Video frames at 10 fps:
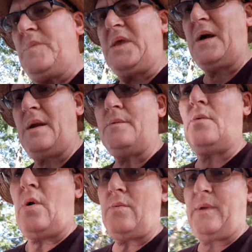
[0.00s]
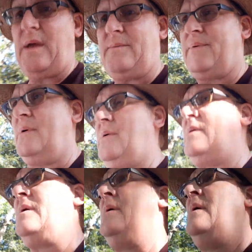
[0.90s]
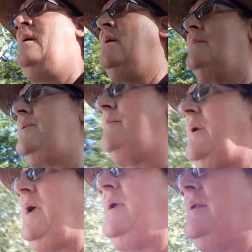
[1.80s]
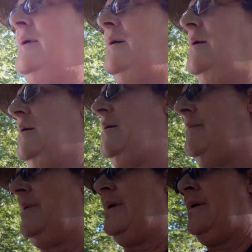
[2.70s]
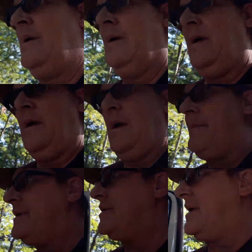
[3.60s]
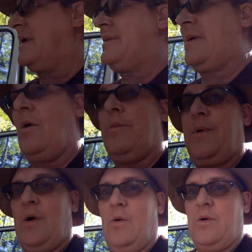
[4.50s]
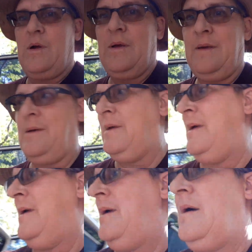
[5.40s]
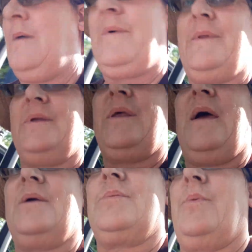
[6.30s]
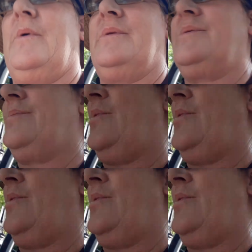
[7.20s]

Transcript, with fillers: get on the road and head for for Maine um, I might try to get the GoPro up on the dashboard this